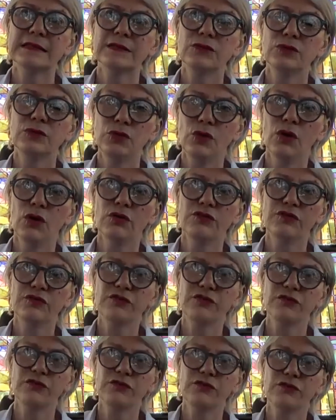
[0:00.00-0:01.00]

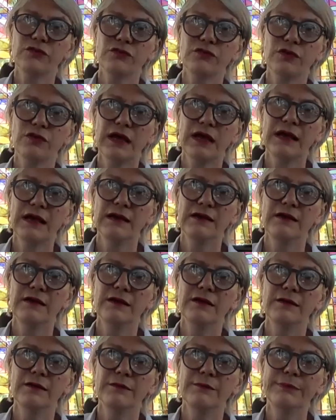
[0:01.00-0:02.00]
not
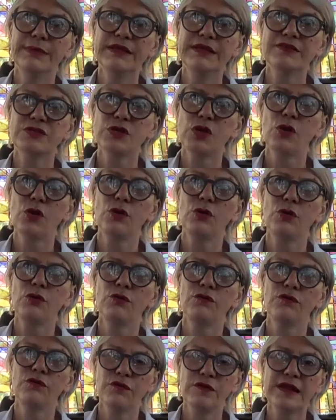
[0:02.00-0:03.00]
be
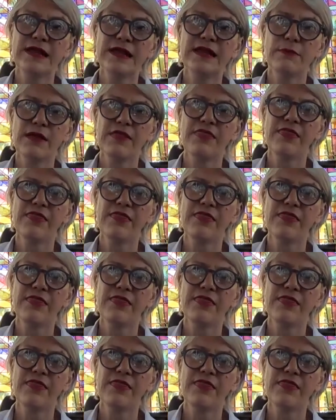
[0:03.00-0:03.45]
so free with